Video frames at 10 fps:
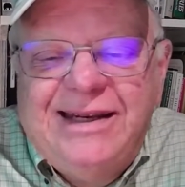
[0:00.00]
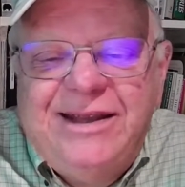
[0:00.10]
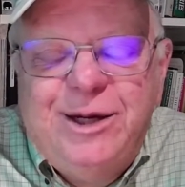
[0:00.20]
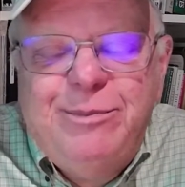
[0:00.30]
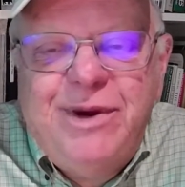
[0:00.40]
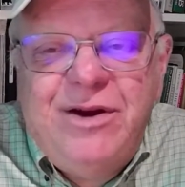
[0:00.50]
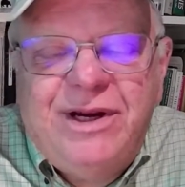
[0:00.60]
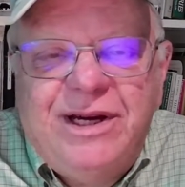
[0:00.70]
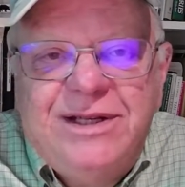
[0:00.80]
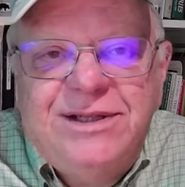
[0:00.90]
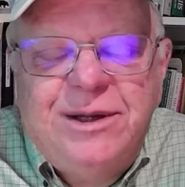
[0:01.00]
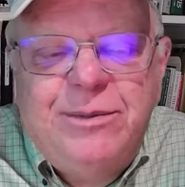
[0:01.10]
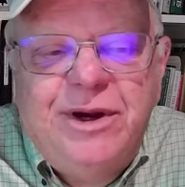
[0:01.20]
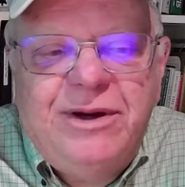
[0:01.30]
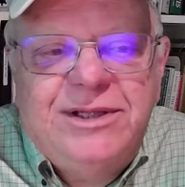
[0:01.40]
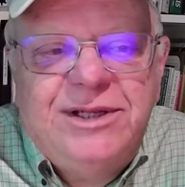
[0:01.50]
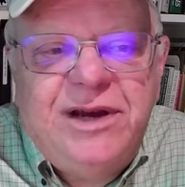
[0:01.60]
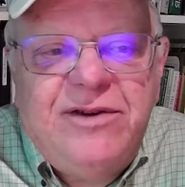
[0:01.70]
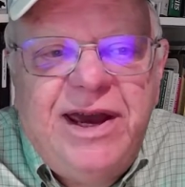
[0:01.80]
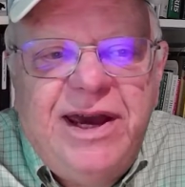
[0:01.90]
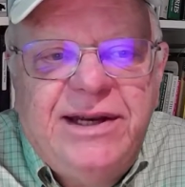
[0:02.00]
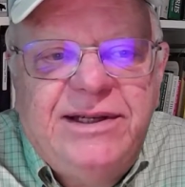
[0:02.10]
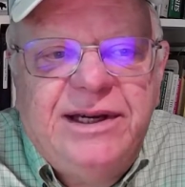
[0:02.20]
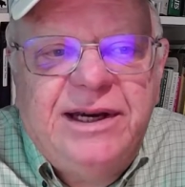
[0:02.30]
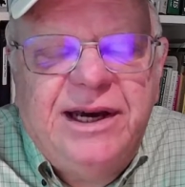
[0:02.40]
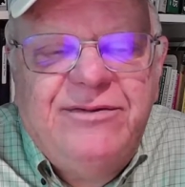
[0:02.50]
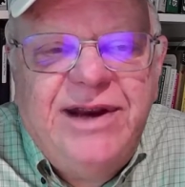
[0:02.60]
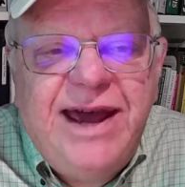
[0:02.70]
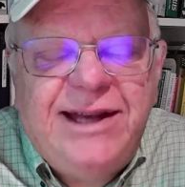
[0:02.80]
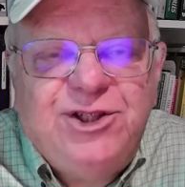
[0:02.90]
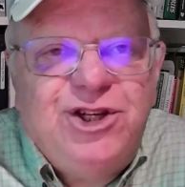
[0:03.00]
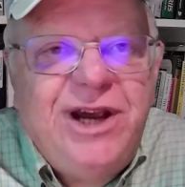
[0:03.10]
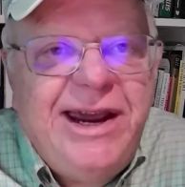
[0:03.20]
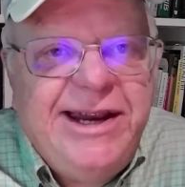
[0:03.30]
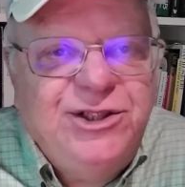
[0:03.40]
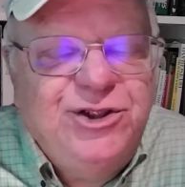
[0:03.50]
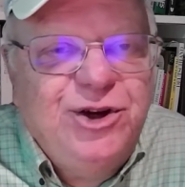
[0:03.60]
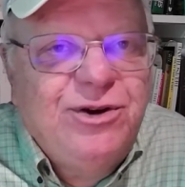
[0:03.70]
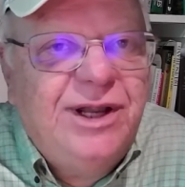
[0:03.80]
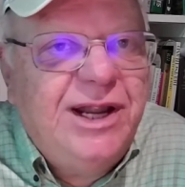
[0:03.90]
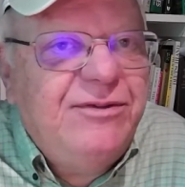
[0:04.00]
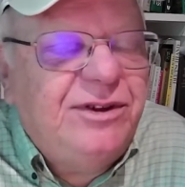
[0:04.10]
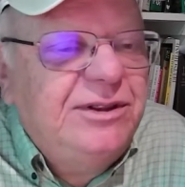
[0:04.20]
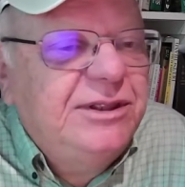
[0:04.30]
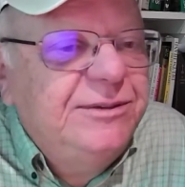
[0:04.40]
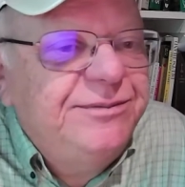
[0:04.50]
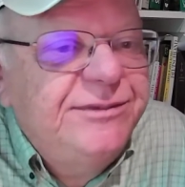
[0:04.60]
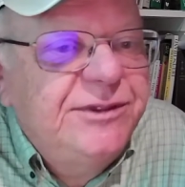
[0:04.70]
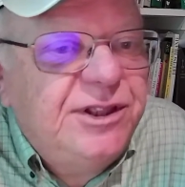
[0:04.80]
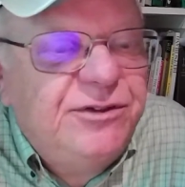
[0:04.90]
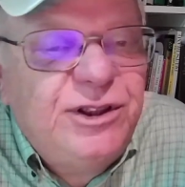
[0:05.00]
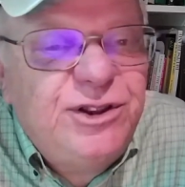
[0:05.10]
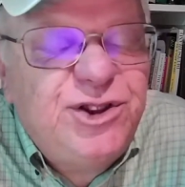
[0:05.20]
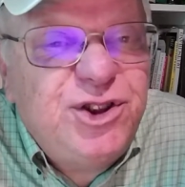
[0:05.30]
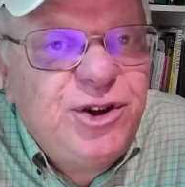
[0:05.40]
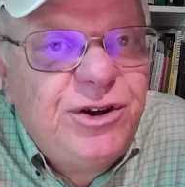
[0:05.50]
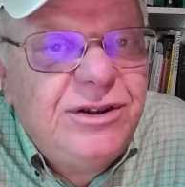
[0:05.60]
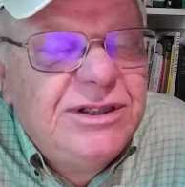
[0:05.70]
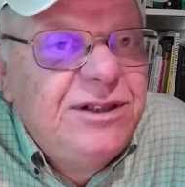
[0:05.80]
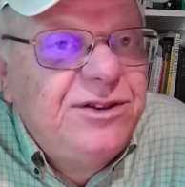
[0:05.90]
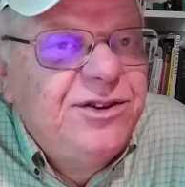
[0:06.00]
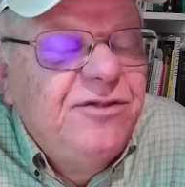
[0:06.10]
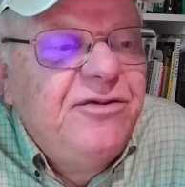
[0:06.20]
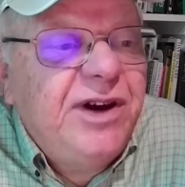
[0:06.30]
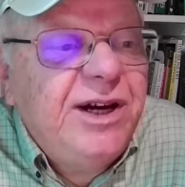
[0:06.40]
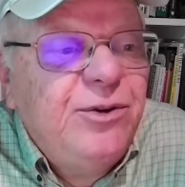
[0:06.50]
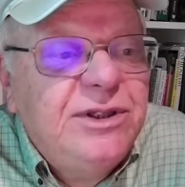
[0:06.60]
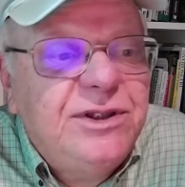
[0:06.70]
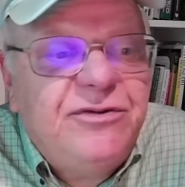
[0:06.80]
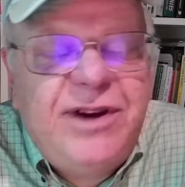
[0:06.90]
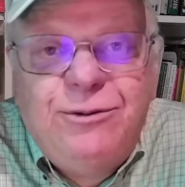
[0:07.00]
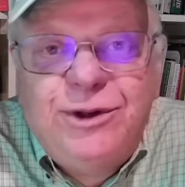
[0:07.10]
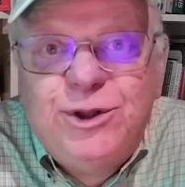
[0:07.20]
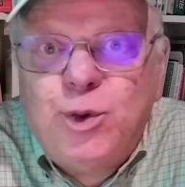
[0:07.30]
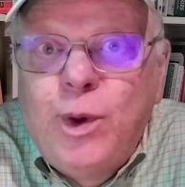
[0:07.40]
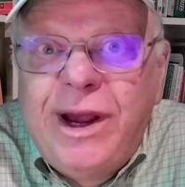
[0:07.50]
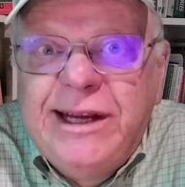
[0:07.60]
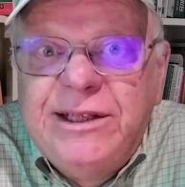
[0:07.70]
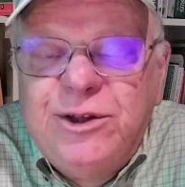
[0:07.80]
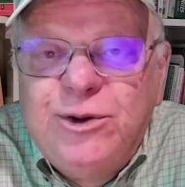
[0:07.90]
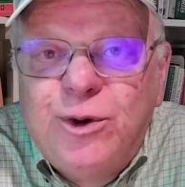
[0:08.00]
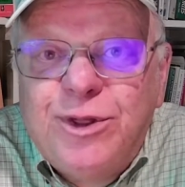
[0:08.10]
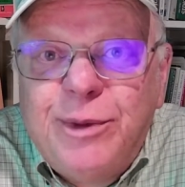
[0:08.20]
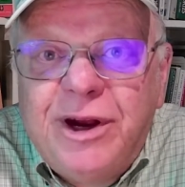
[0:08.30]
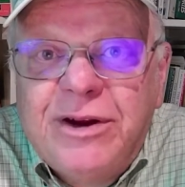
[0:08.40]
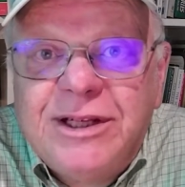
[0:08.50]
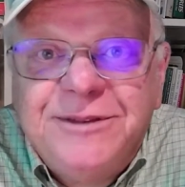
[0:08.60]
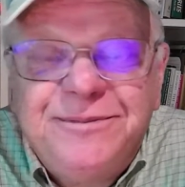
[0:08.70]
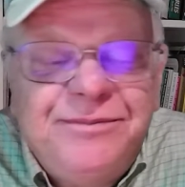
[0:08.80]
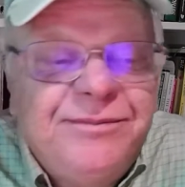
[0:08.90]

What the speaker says: Now, the Americans have not changed their level of concern since the virus found its way to North America.